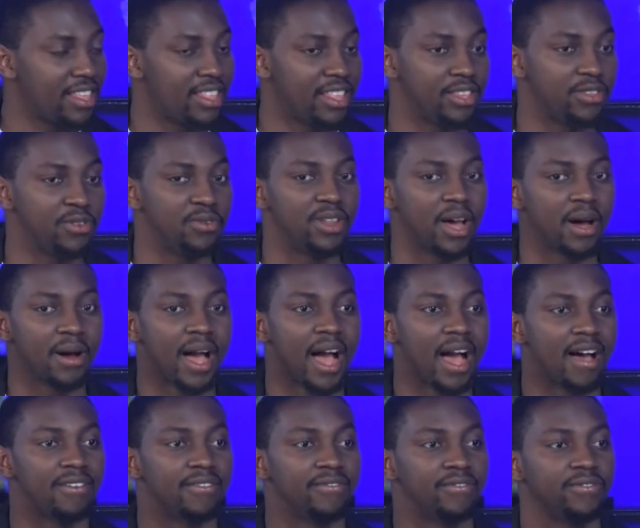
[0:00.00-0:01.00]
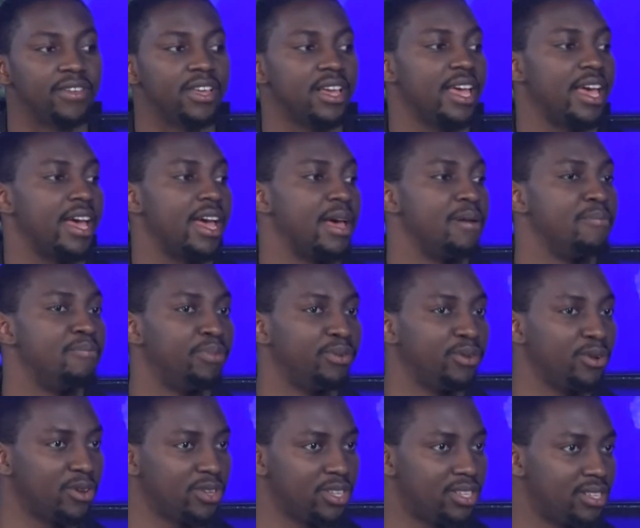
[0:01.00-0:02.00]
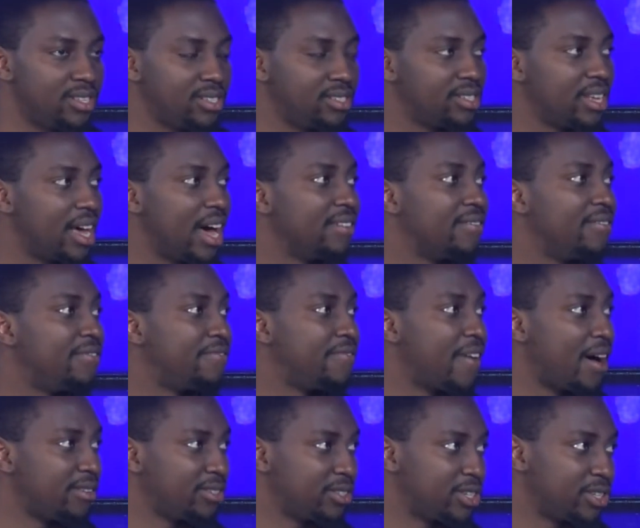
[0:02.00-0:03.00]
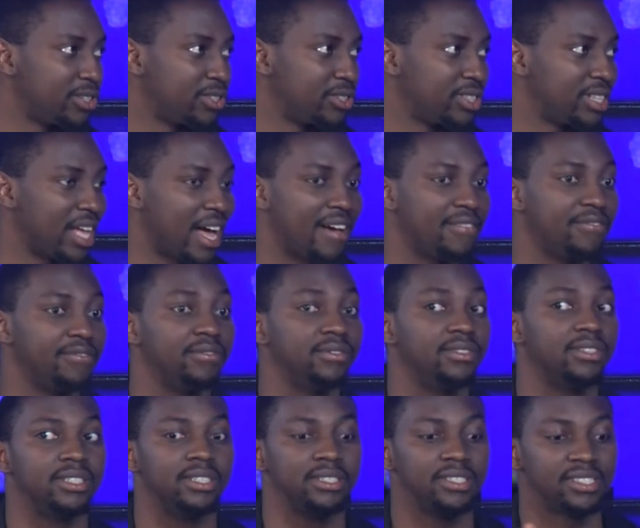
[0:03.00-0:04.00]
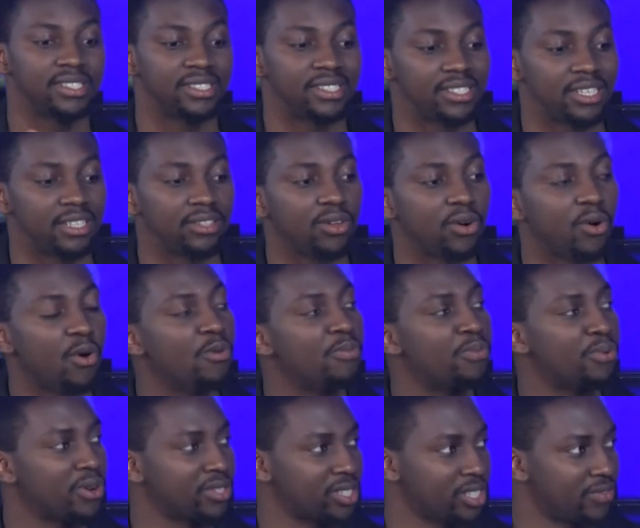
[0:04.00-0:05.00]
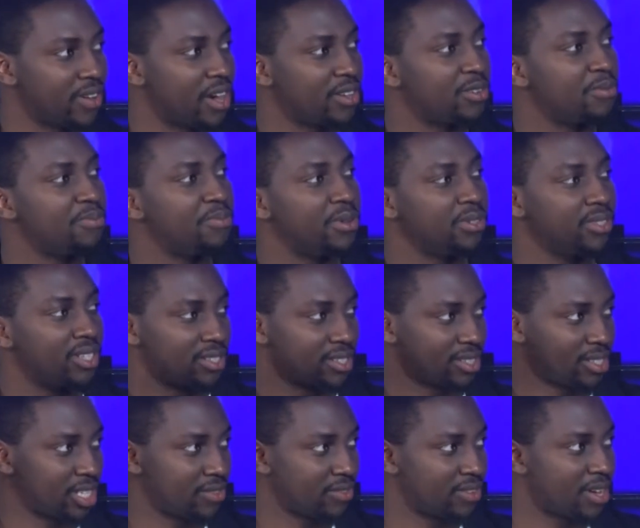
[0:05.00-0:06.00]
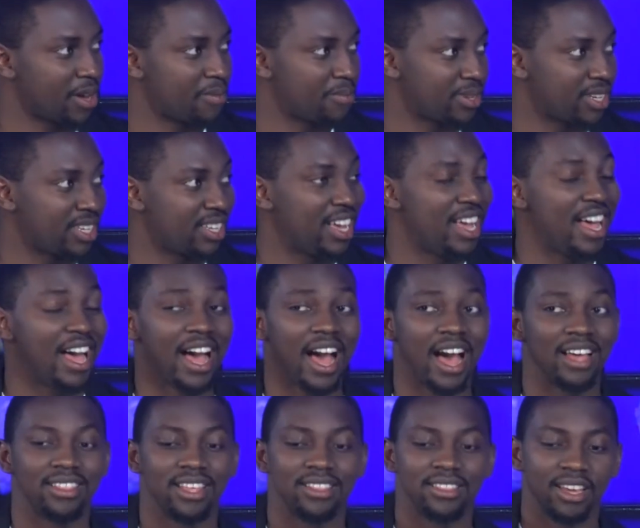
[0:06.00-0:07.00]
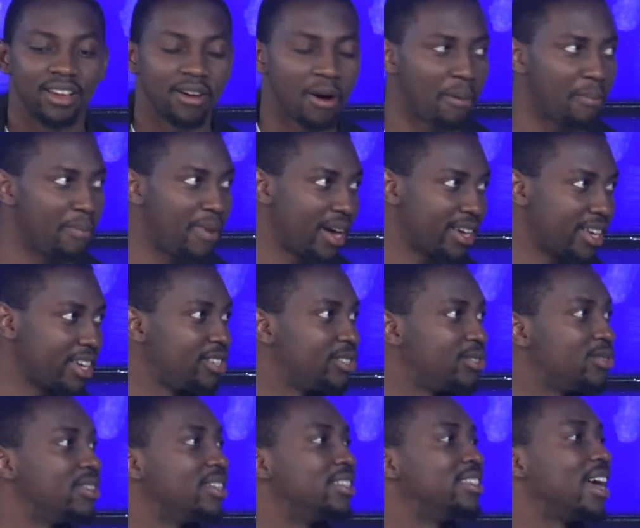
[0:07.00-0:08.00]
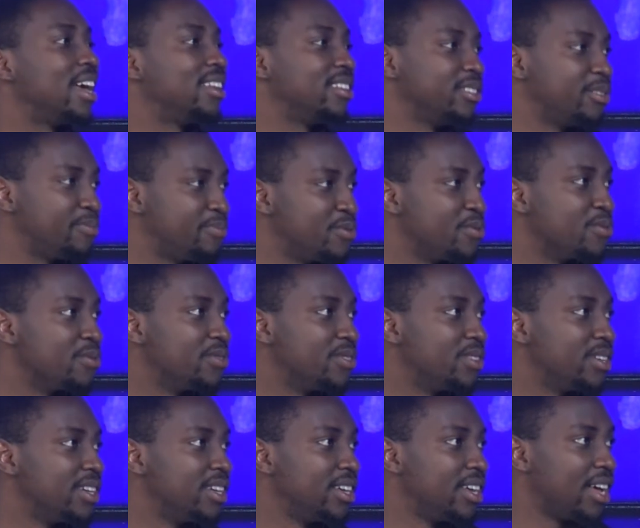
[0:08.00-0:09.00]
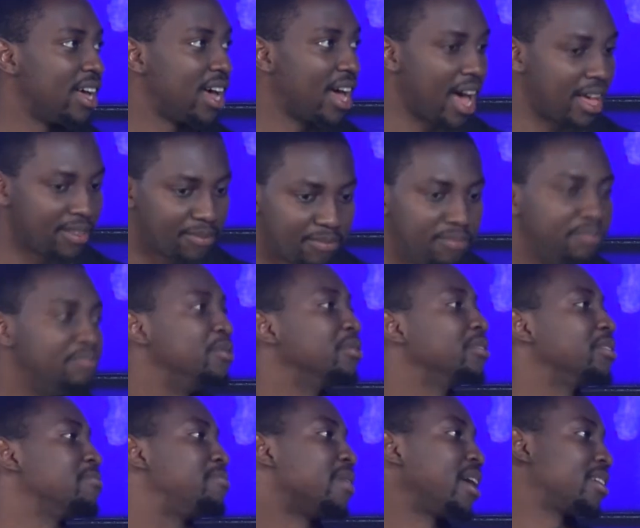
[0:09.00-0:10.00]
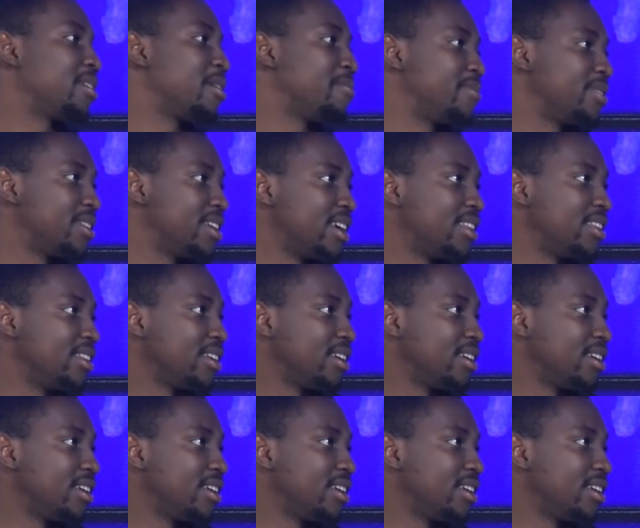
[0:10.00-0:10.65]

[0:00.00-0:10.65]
you now have employees and founders that have seen the whole process of how you build a successful company right. and then they come back into the talent pool and build it back up again.